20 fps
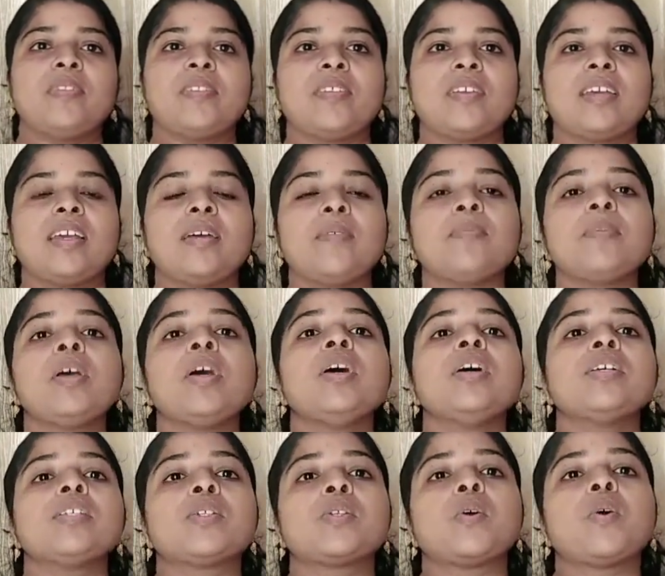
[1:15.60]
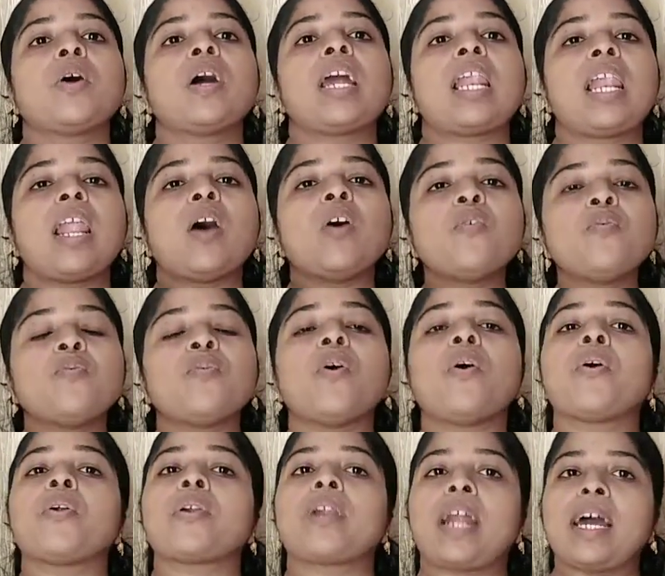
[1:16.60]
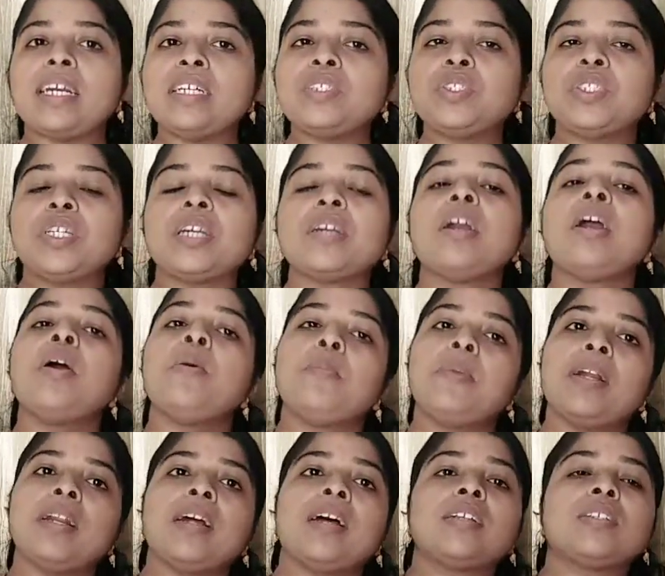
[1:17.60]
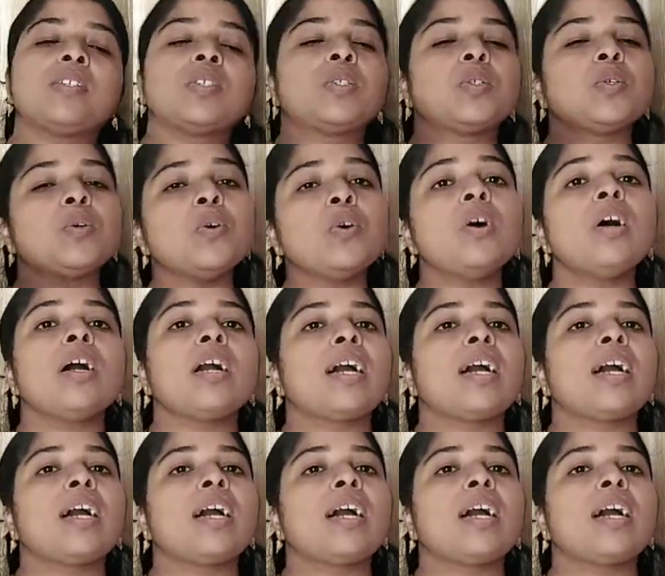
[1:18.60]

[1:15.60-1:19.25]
Okay, so her love for writing made her to